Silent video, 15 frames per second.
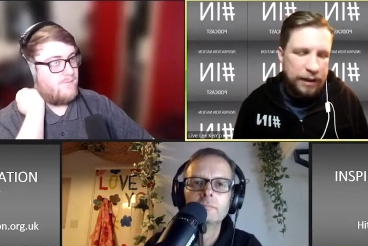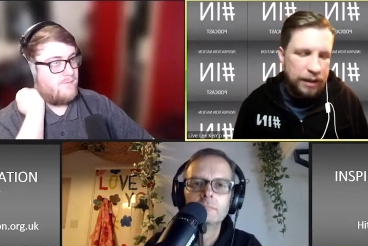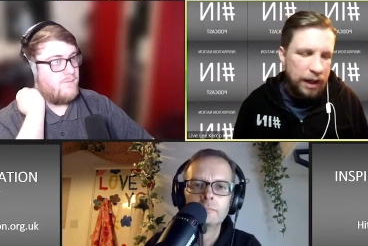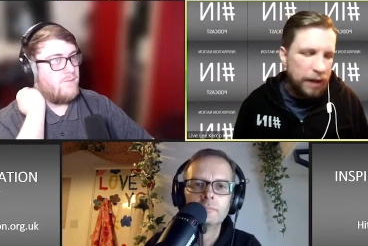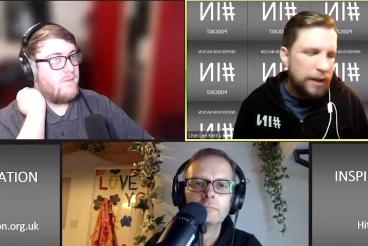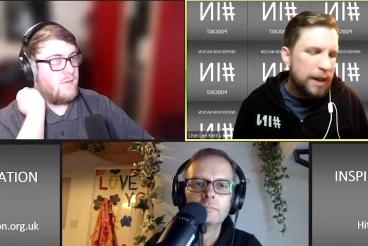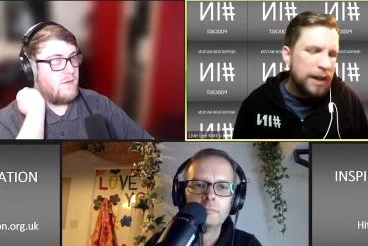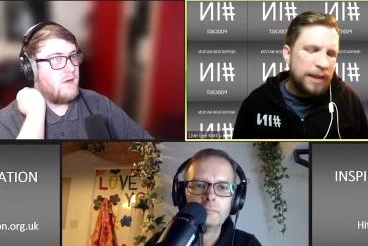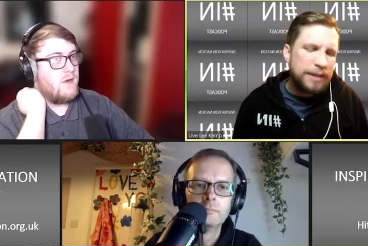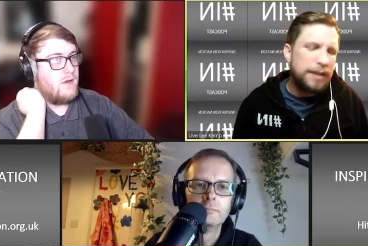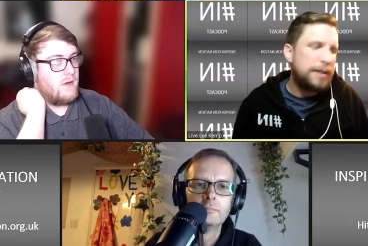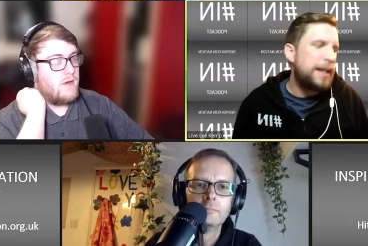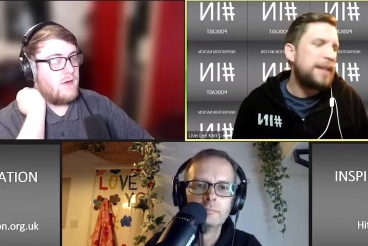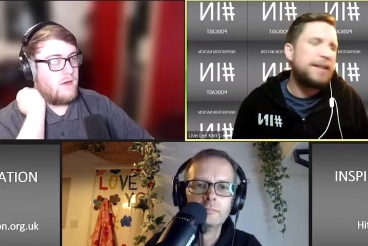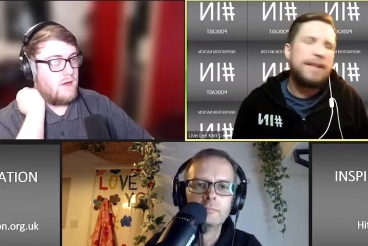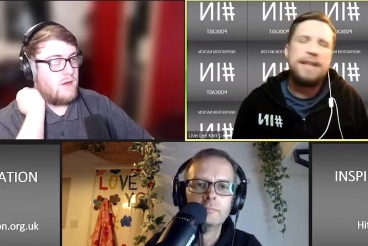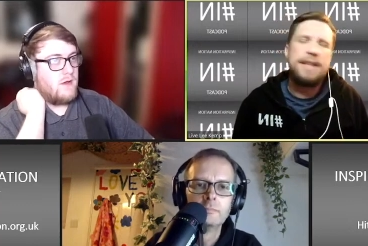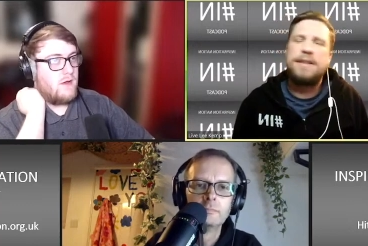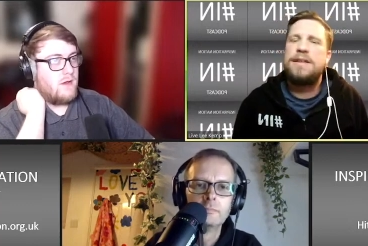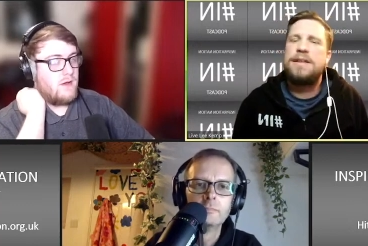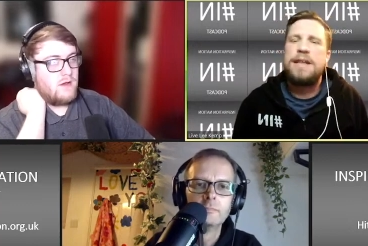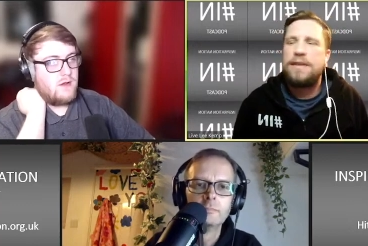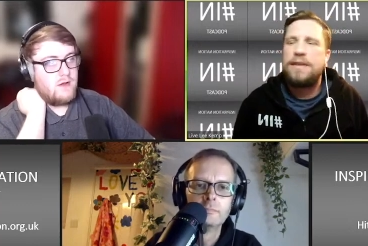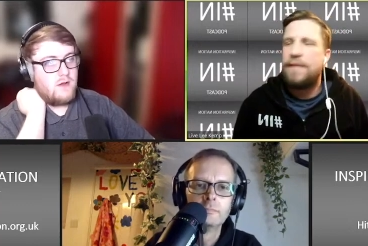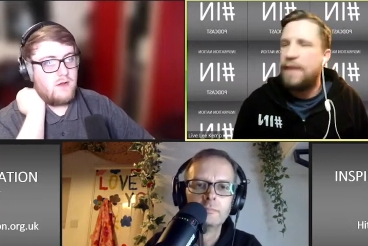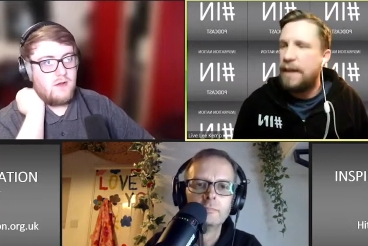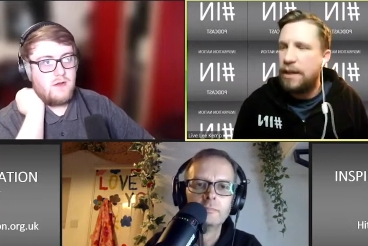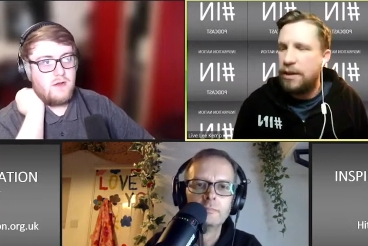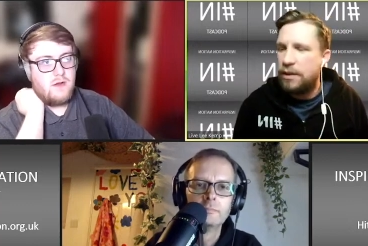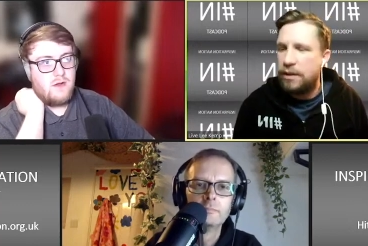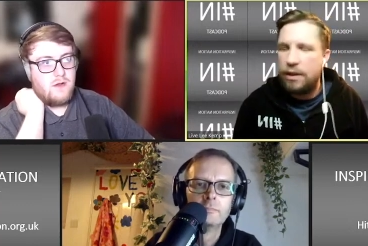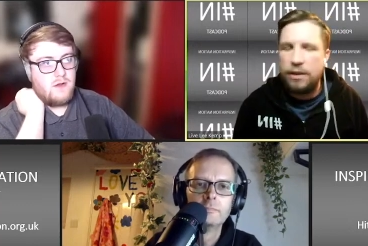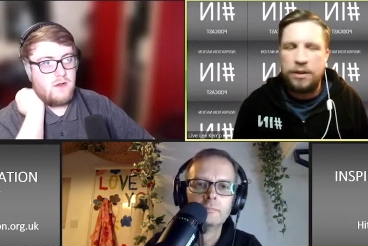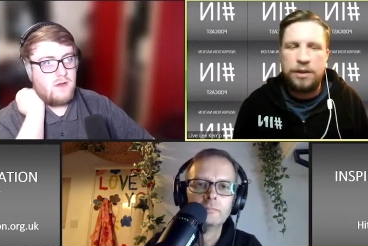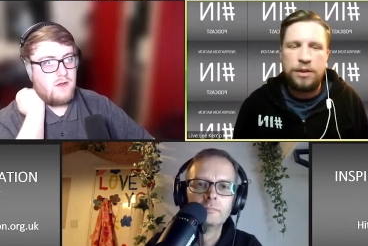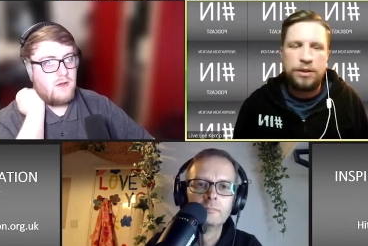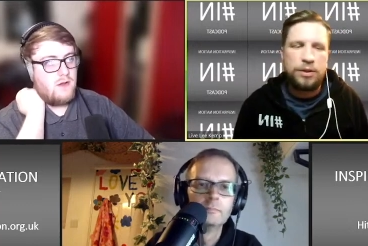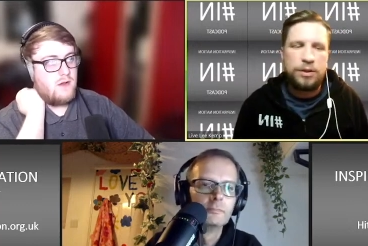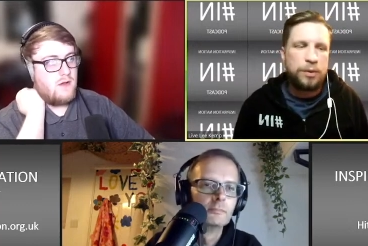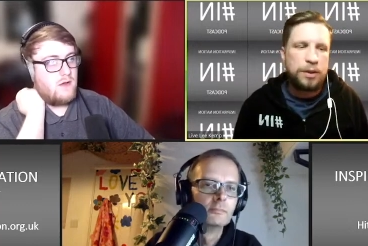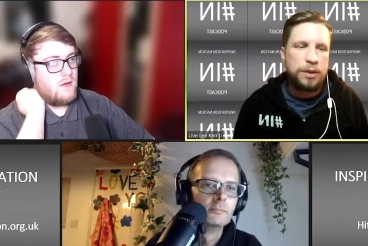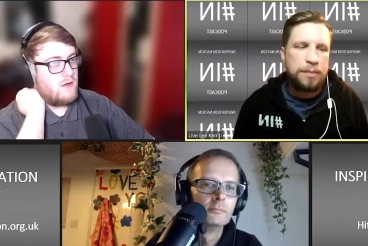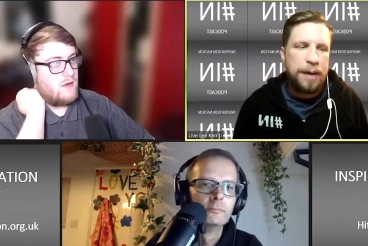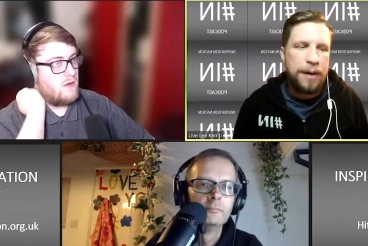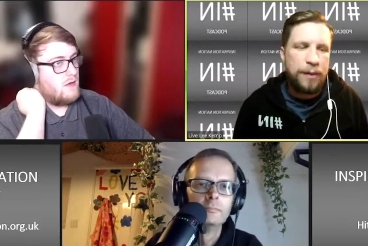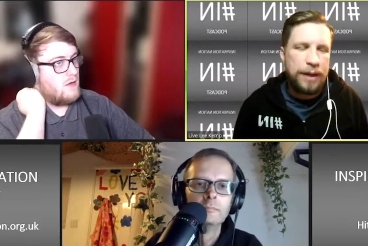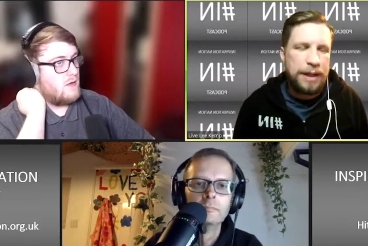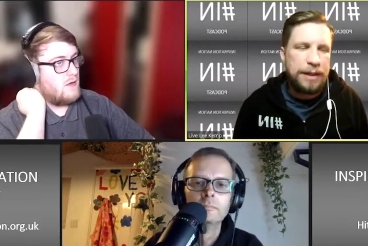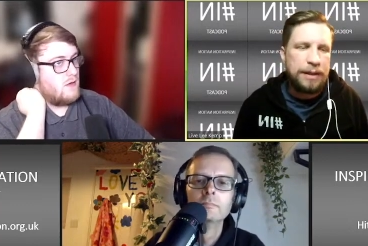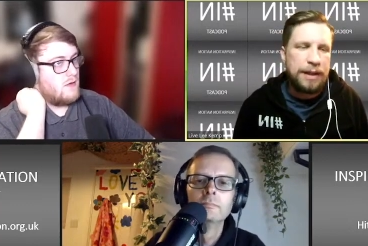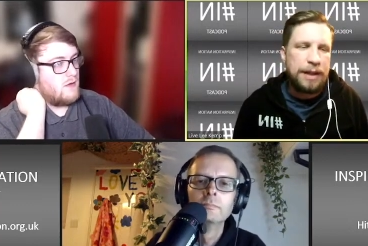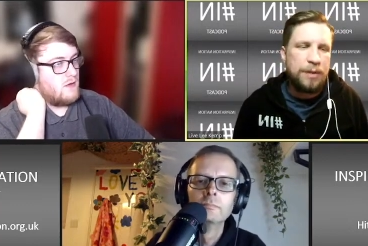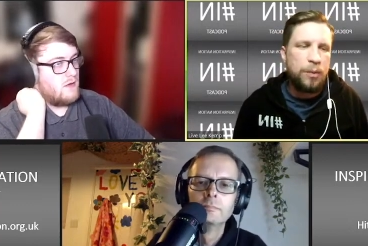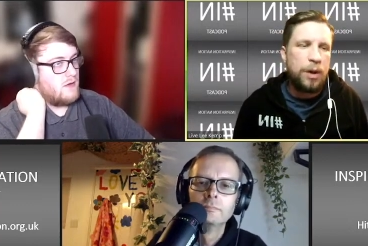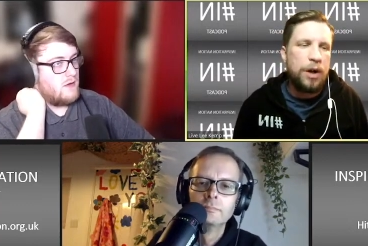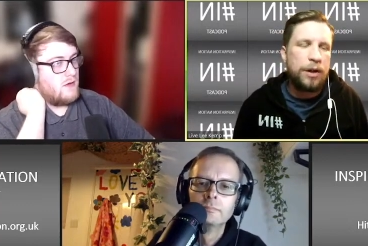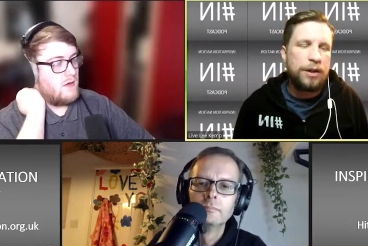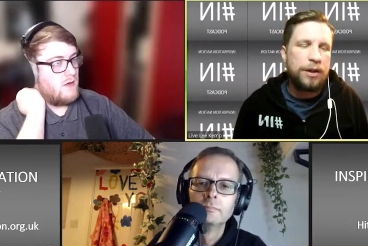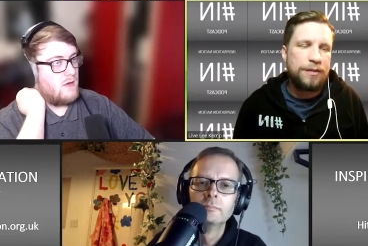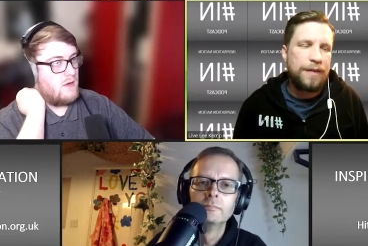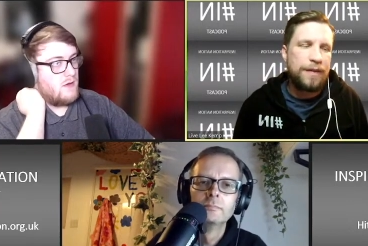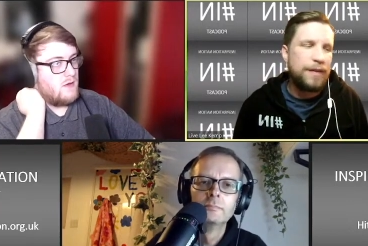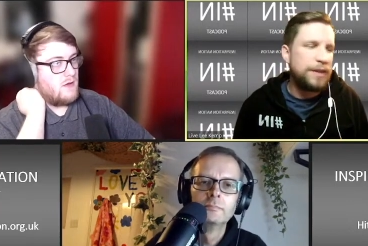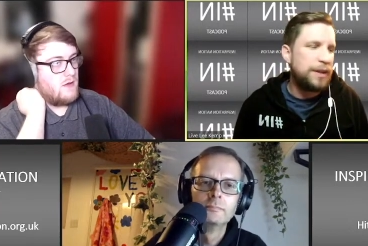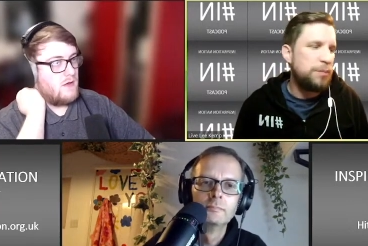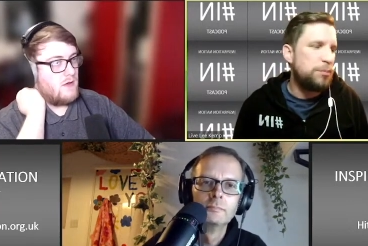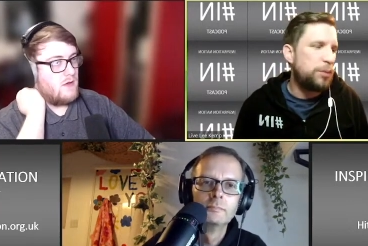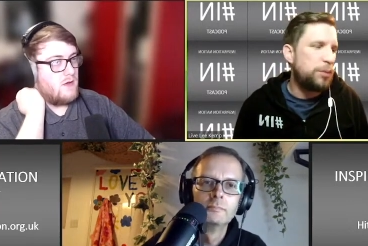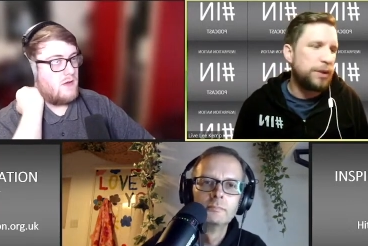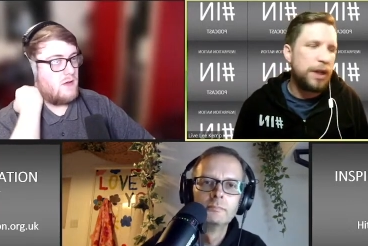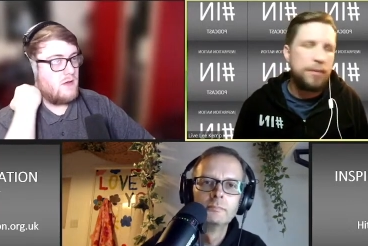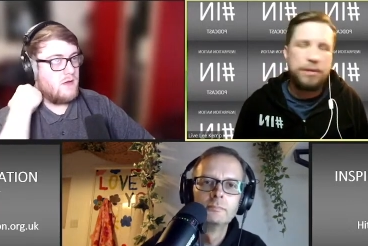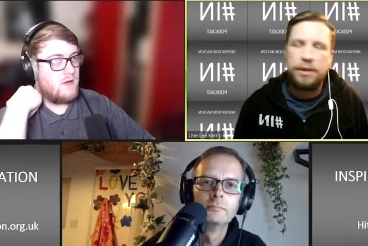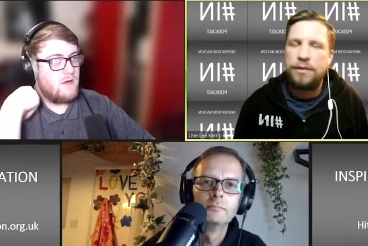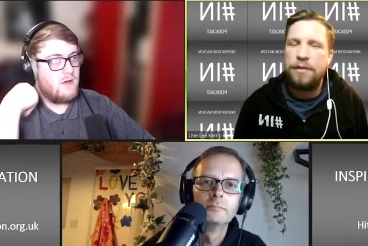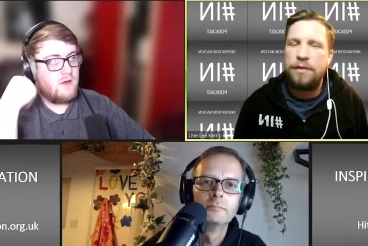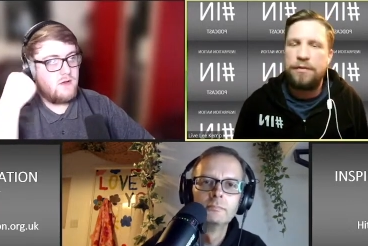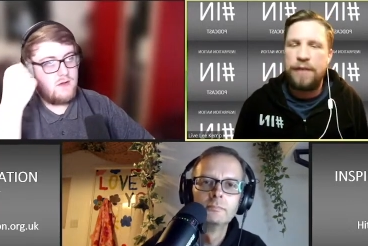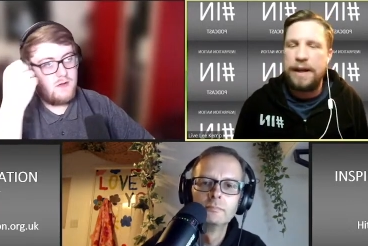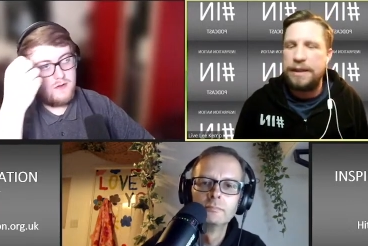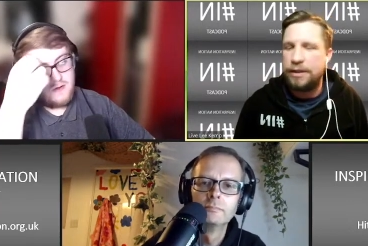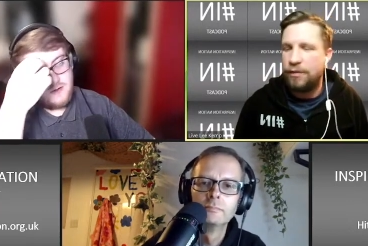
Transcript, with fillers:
Speaker 1: you know. So there's a thing that's talked about in work as a very simple terms, a phrase I've